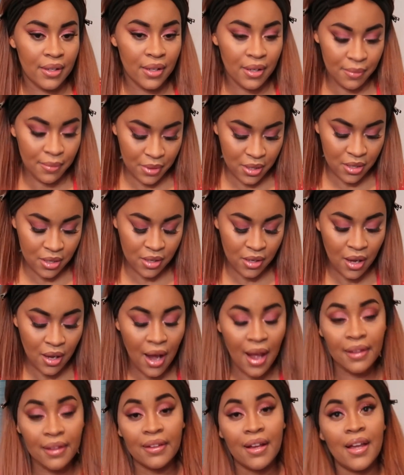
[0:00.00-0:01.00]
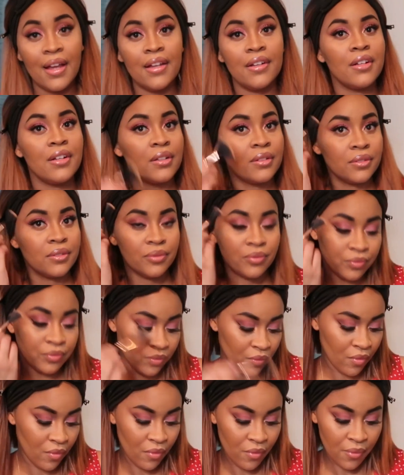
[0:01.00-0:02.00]
then I'm gonna highlight
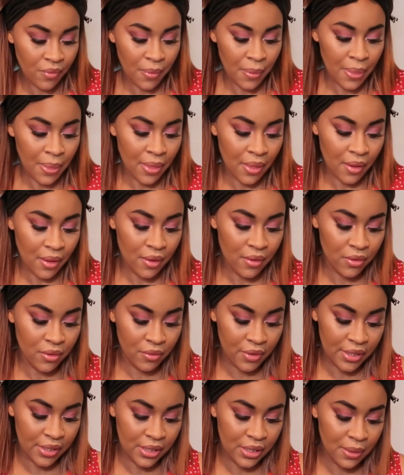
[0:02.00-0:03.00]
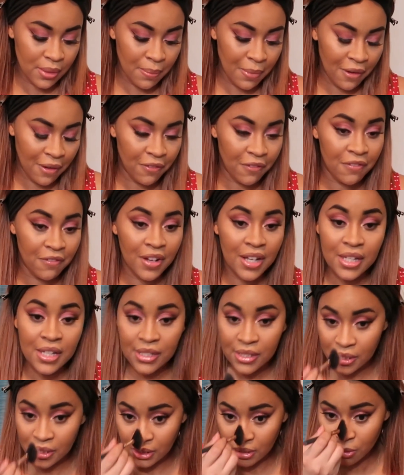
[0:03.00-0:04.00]
the rest of my
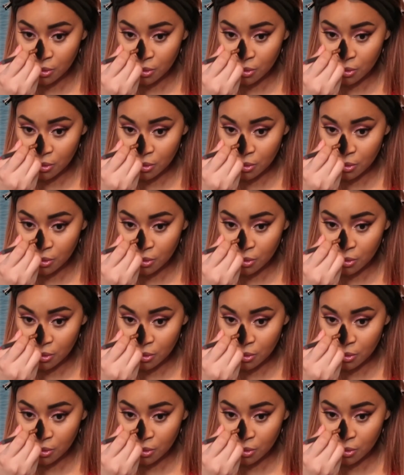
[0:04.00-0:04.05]
face.